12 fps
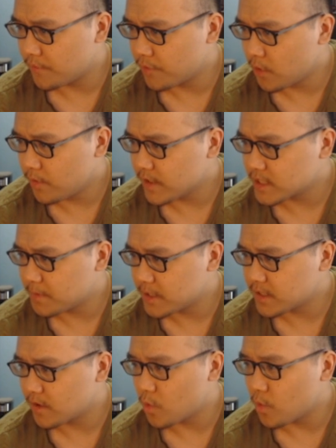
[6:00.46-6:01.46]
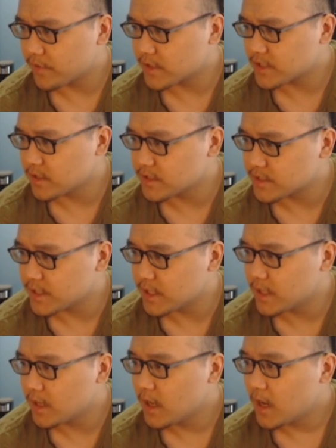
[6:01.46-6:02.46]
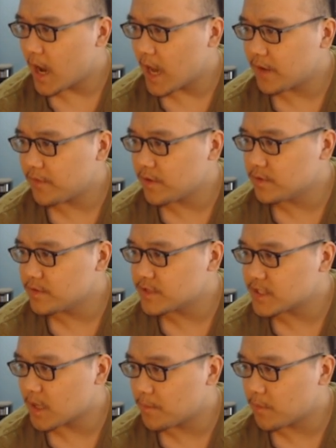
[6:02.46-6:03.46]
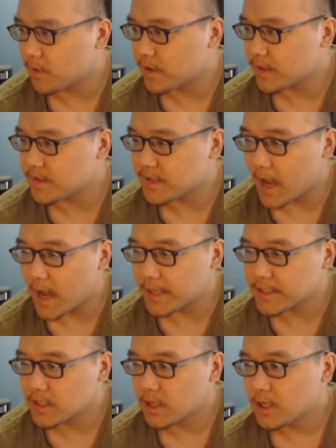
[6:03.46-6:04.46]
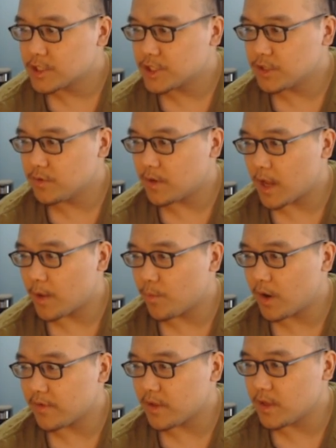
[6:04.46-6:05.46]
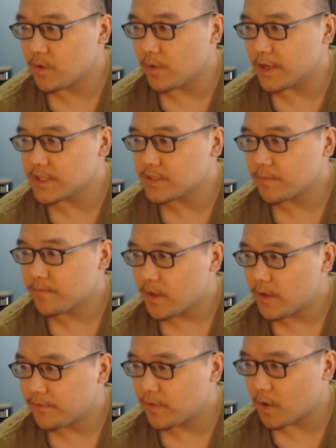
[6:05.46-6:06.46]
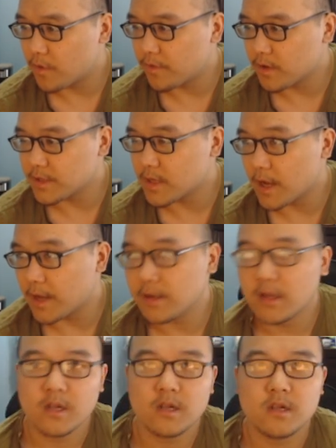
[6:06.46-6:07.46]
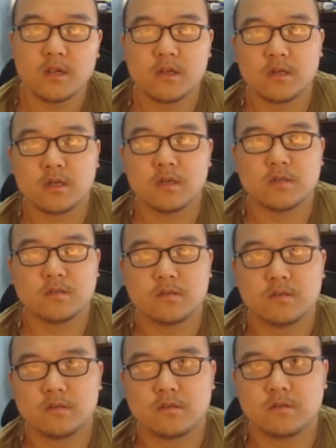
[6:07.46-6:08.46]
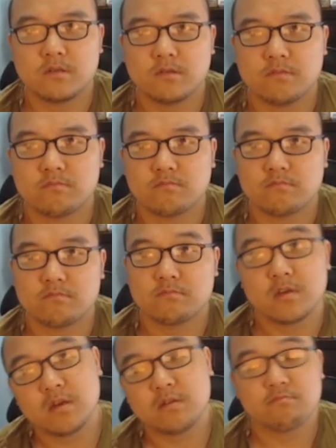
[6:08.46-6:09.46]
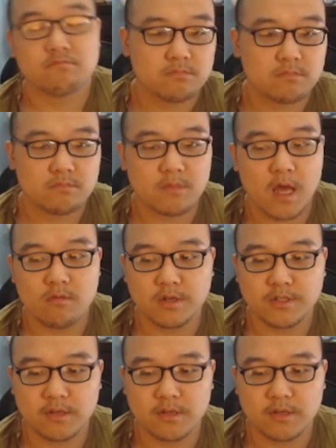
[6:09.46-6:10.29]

no real explanation of what the skills did, I never used some more than dash, shoot, and whatever E was. Felt overly done. Yeah, that was a